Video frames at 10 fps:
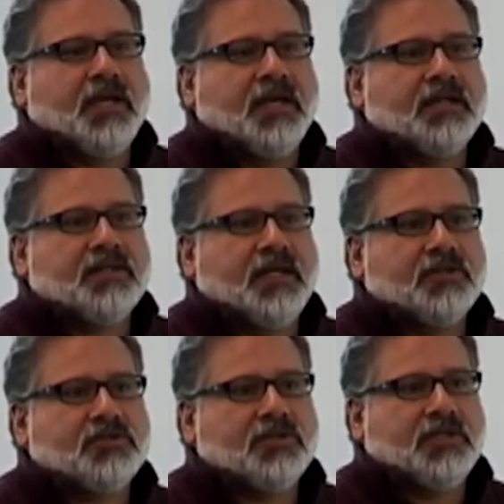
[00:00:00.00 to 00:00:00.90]
at
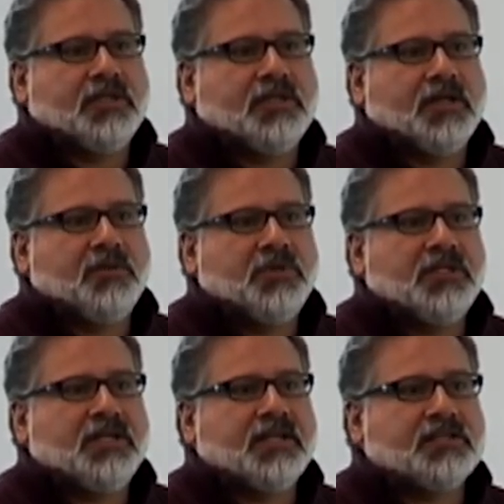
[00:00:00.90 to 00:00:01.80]
actually uh,
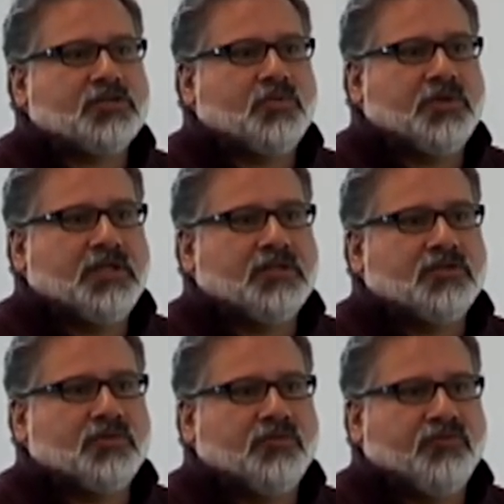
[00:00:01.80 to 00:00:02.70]
meeting next week
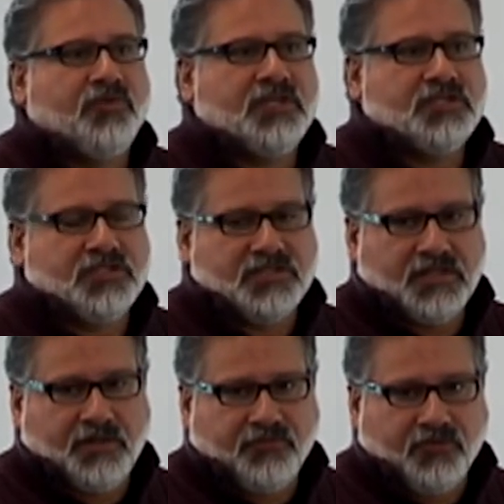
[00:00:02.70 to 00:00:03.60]
to finish the
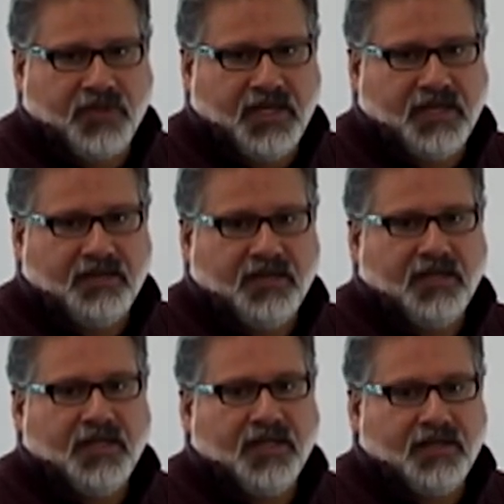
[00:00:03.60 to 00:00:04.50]
setup for that.
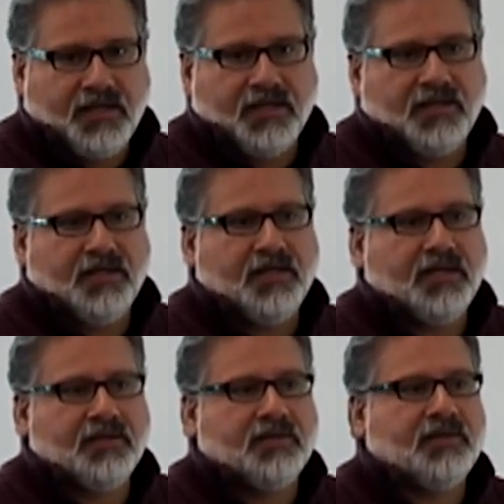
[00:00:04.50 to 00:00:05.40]
And then,
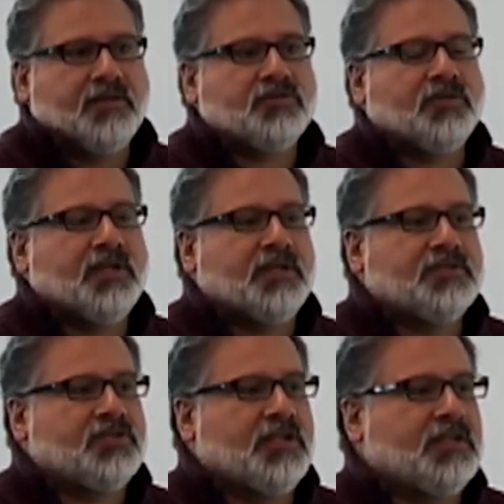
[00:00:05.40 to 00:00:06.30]
uh, so then the
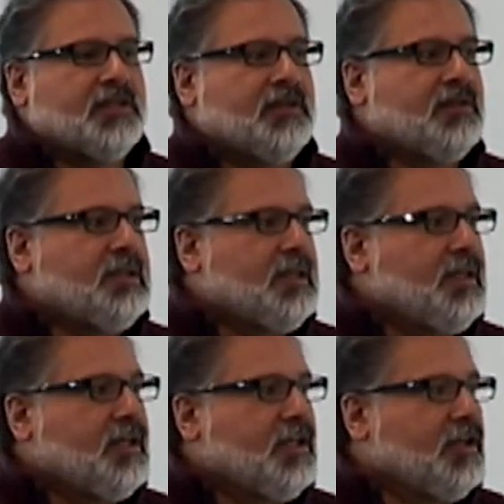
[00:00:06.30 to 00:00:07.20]
state can
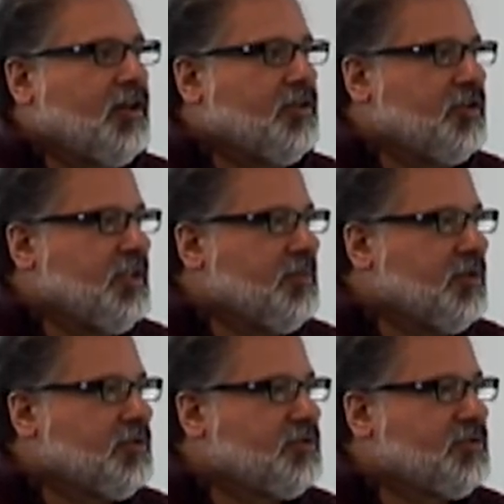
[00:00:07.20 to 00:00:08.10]
get all their
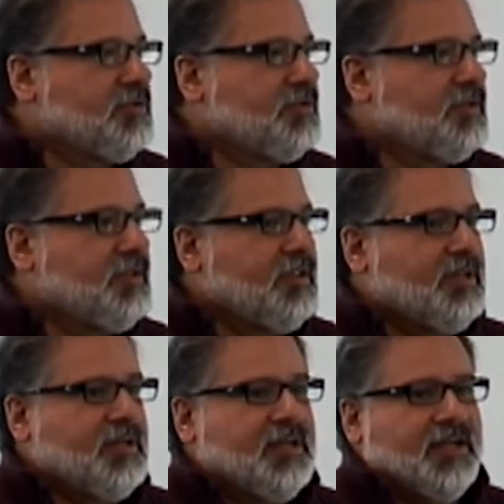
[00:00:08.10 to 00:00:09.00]
emails.
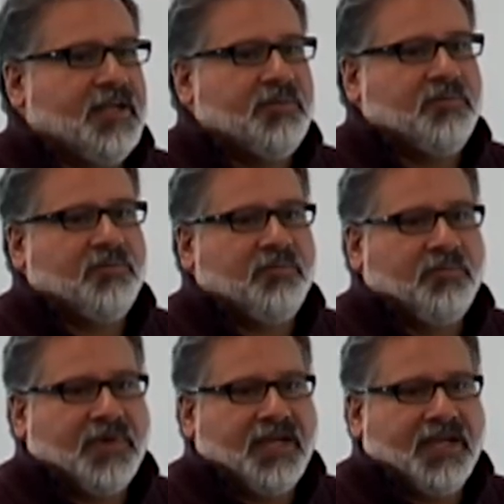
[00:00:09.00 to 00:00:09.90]
And
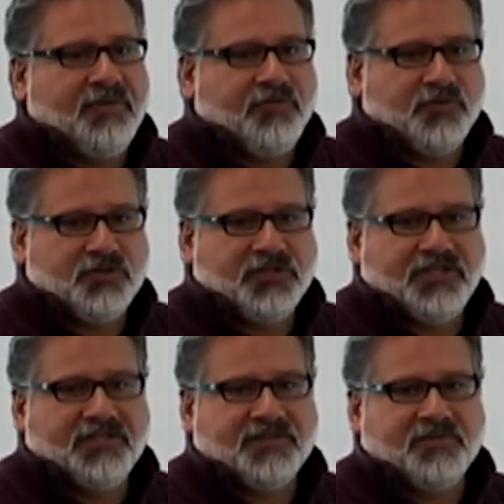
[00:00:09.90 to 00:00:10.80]
I
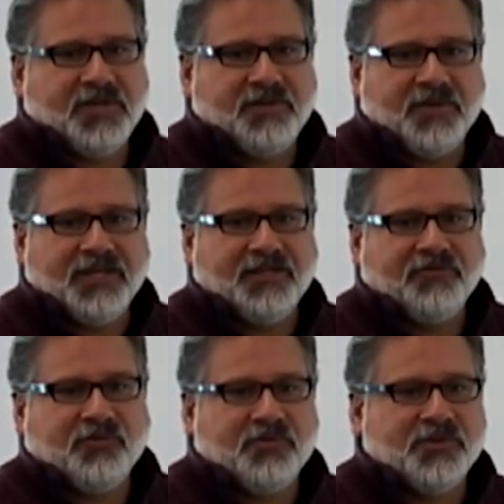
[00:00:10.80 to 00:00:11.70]
foresee somebody begging
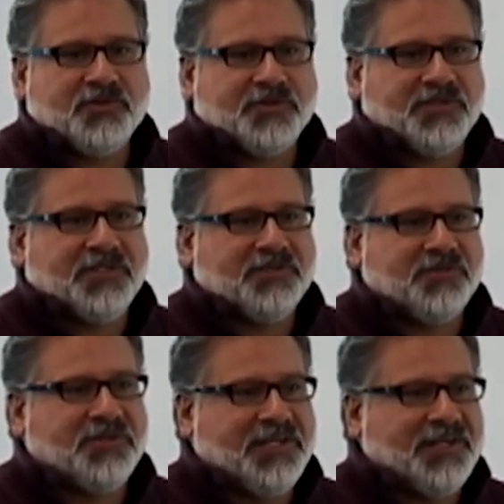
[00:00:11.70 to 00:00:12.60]
for mercy and
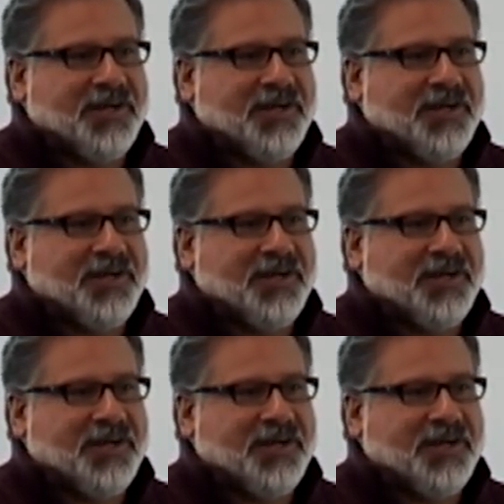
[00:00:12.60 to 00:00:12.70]
turning it